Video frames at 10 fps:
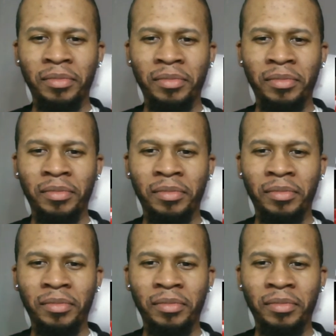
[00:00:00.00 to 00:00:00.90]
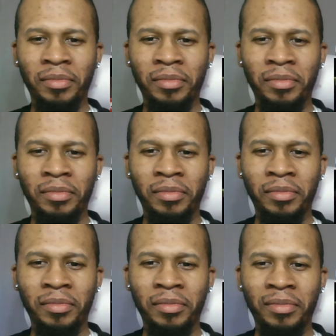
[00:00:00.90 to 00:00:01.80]

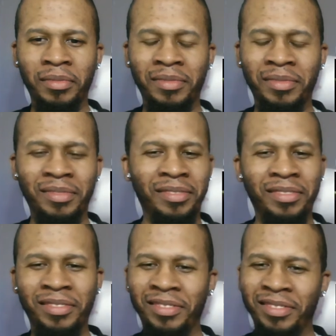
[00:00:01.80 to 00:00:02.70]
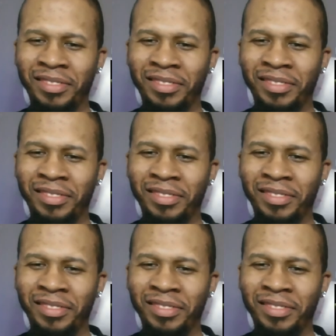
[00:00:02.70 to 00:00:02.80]
No words are spoken by the person on screen.